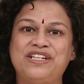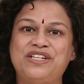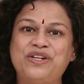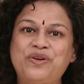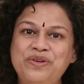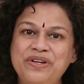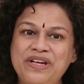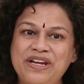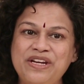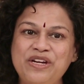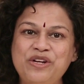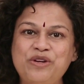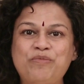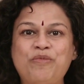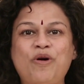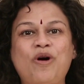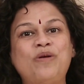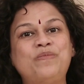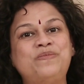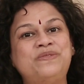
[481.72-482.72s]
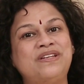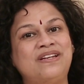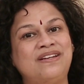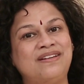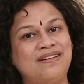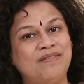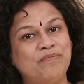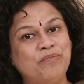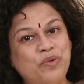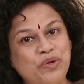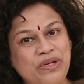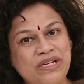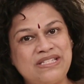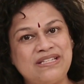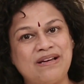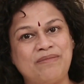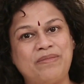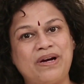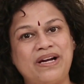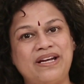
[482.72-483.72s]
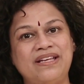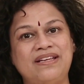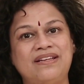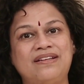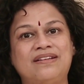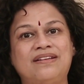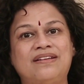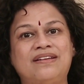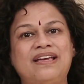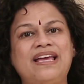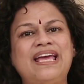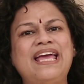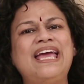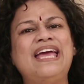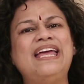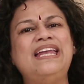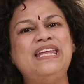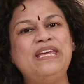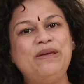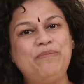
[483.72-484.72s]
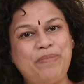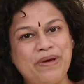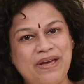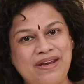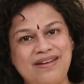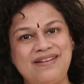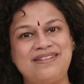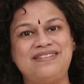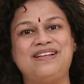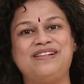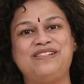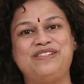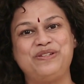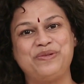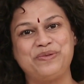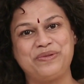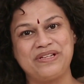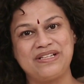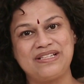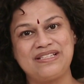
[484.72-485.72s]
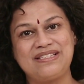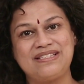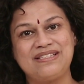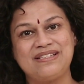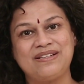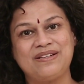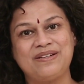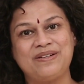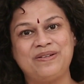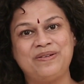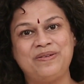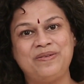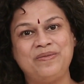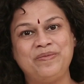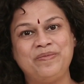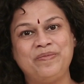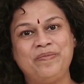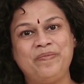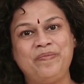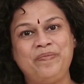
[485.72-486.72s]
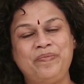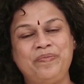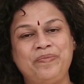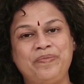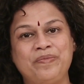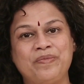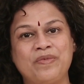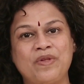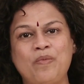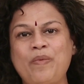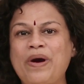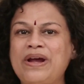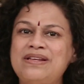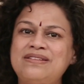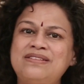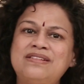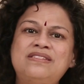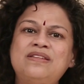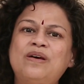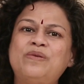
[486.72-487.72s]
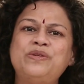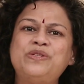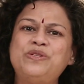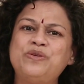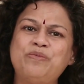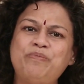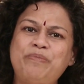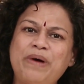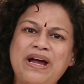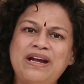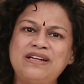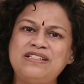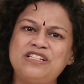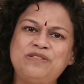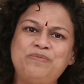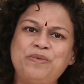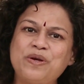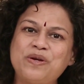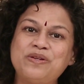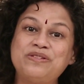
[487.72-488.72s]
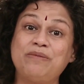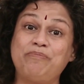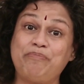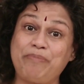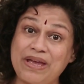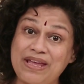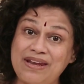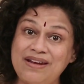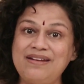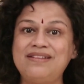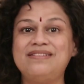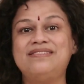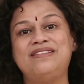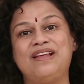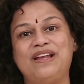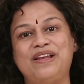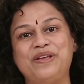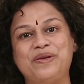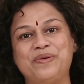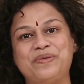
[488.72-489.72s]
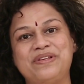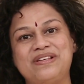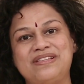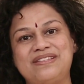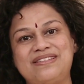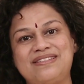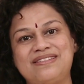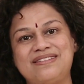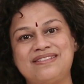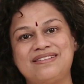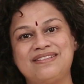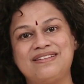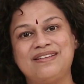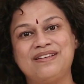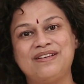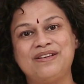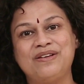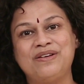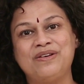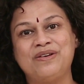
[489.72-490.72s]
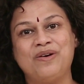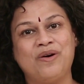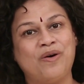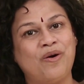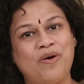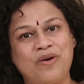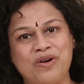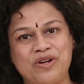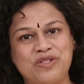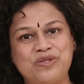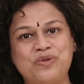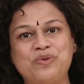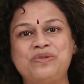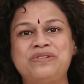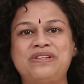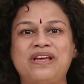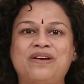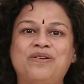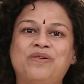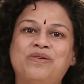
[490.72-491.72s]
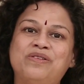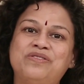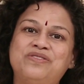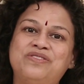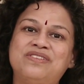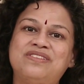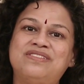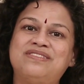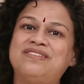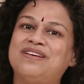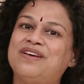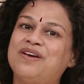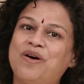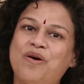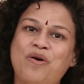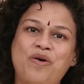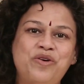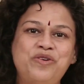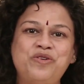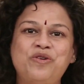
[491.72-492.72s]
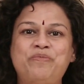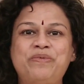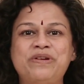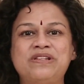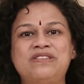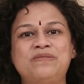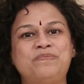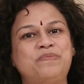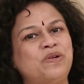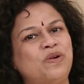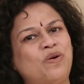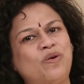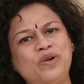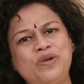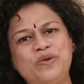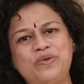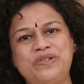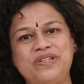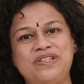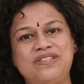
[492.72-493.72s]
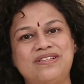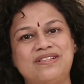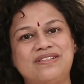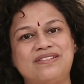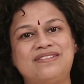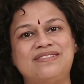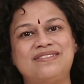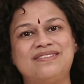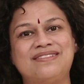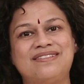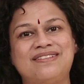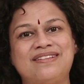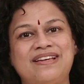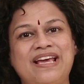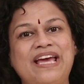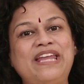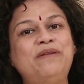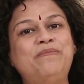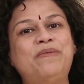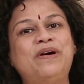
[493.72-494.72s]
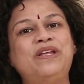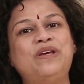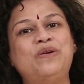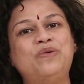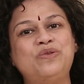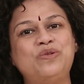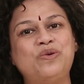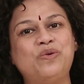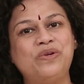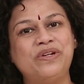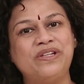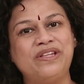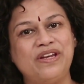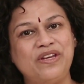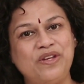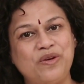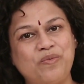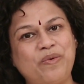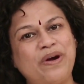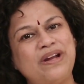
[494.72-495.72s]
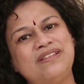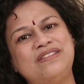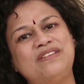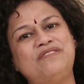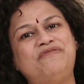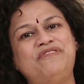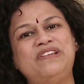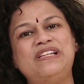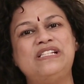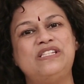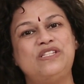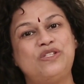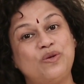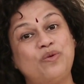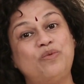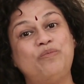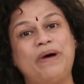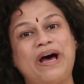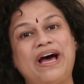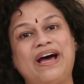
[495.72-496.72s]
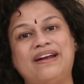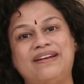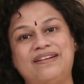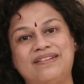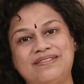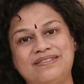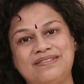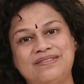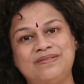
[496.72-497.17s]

Don't get into mobs and bully somebody. Any parent tells you this. Why does it sound so bad just because a parent is telling you this? Or a school psychologist, or your principal, or your teachers, anybody who's older than you, why does it feel so bad?